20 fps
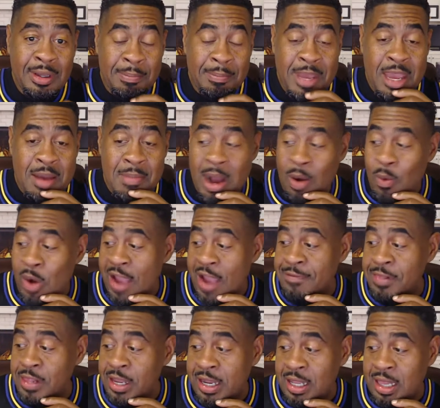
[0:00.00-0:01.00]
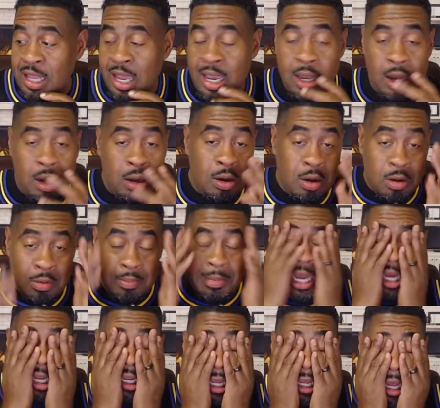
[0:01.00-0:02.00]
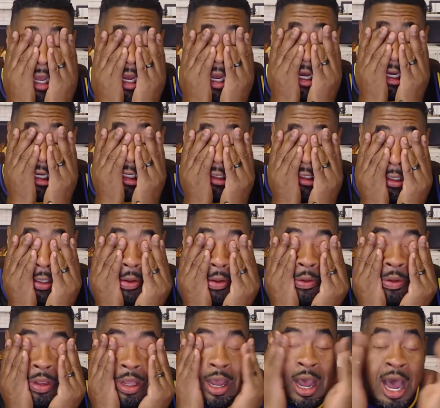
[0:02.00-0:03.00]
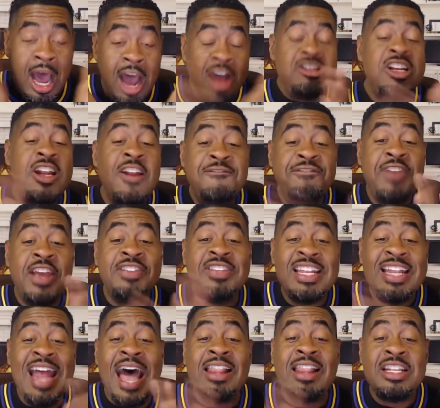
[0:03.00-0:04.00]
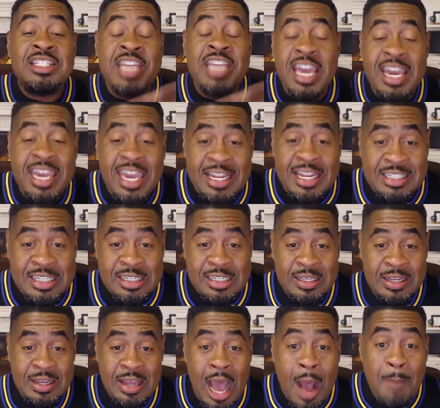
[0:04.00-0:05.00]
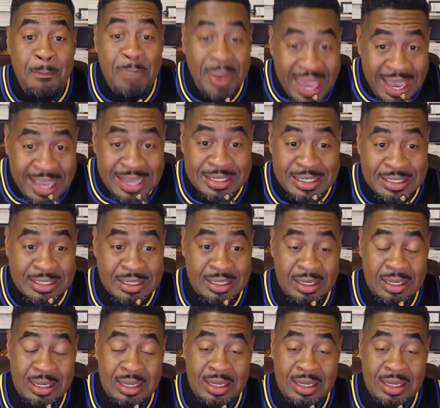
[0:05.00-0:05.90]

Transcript: Me and my wife looking like, oh my God, $150 tickets a piece.